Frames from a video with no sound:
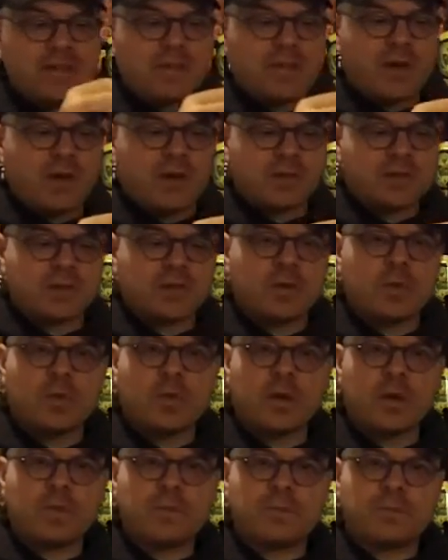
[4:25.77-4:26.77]
even though it's a
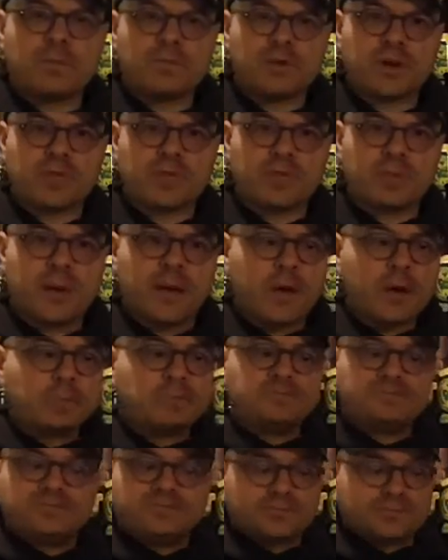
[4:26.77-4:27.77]
wheat-driven
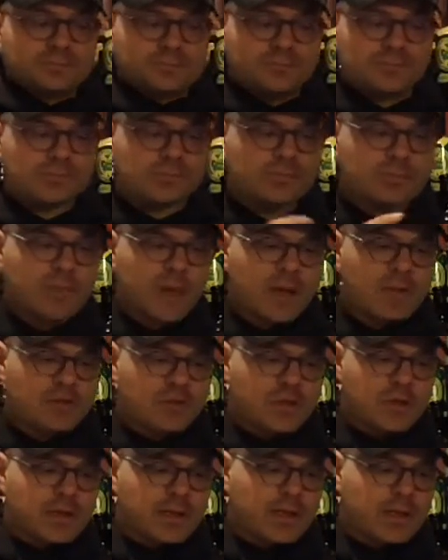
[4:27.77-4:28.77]
beer.
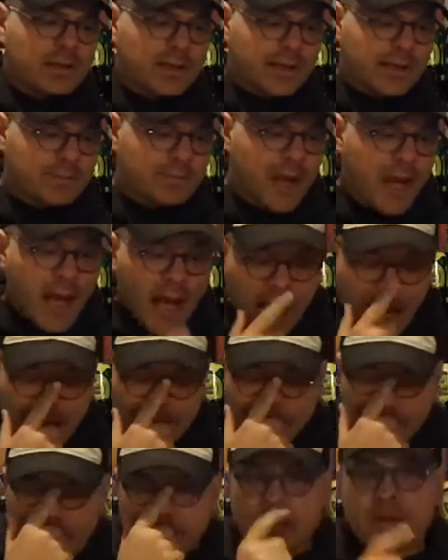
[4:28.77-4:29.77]
It's really clean.
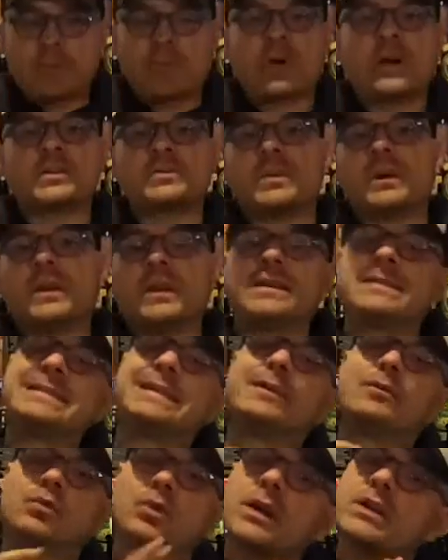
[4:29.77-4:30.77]
I'm very impressed by this.
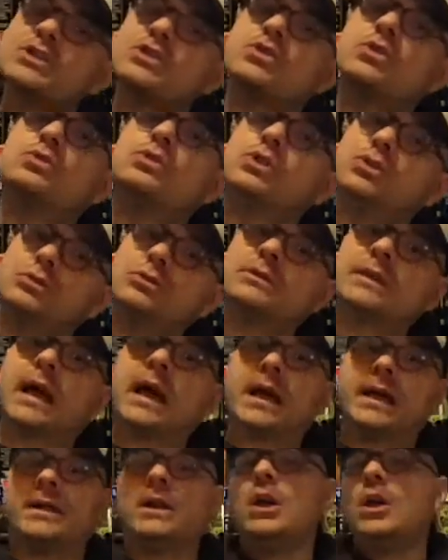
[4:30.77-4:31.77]
The original
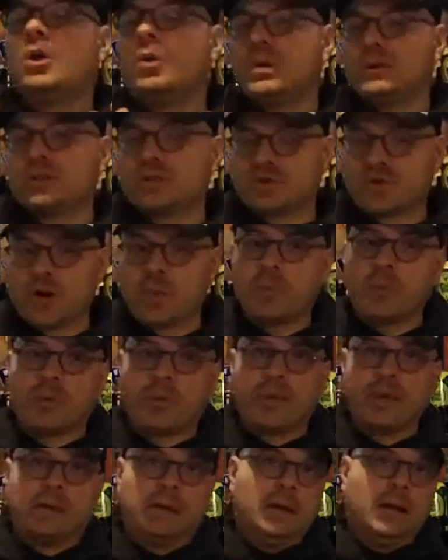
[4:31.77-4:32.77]
Yuletide was a triple
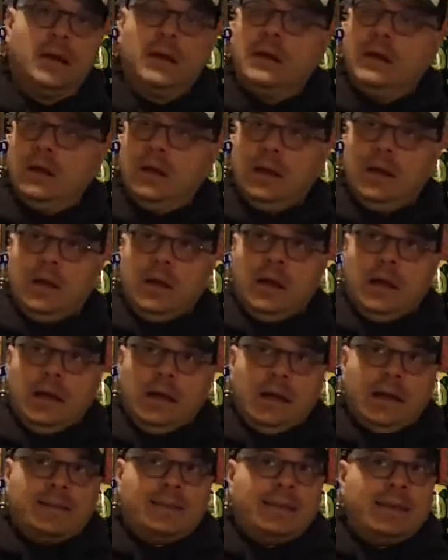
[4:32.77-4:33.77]
that
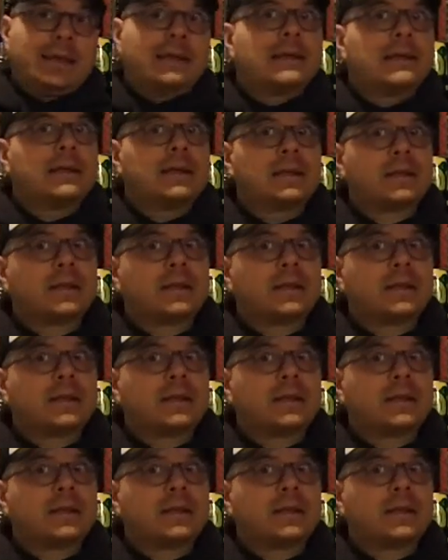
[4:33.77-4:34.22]
I think...